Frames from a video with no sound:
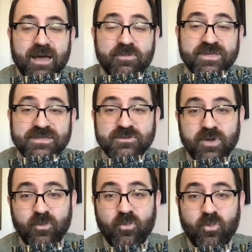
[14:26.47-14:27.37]
This is
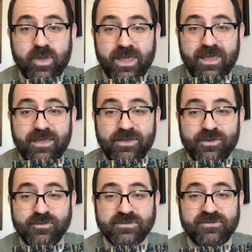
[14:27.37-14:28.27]
what we
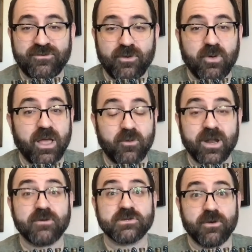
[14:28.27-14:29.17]
used for a while when
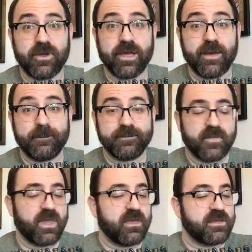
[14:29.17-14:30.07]
I was growing up.
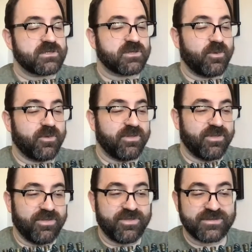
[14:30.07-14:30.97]
So
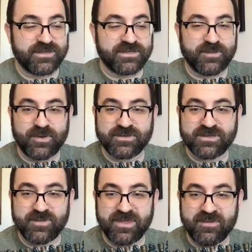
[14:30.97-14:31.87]
this is supposed
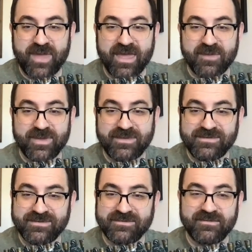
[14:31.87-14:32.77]
to be the
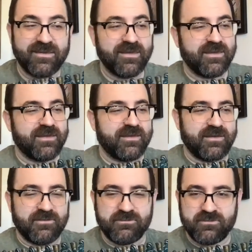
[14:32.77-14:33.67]
Maccabees.
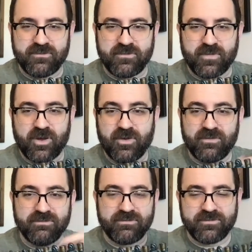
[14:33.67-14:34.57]

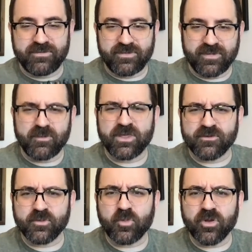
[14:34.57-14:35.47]
There
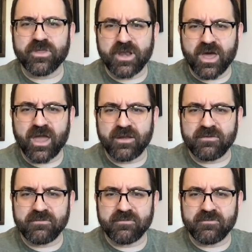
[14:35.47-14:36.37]
were more than 9.